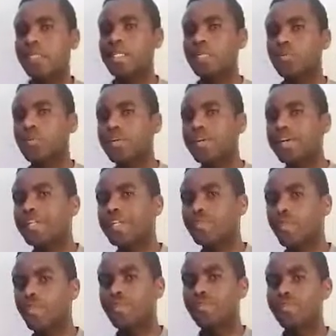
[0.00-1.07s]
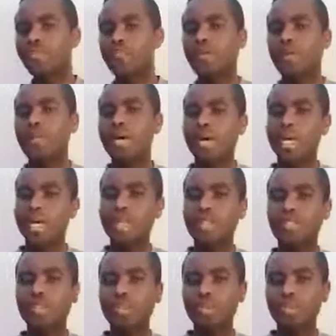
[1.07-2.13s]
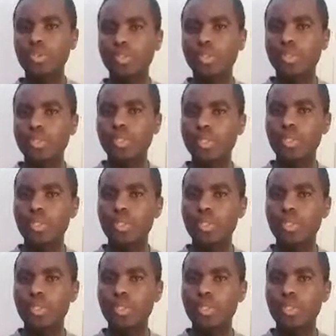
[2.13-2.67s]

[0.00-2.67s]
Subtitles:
it will redissolve to form a colorless solution.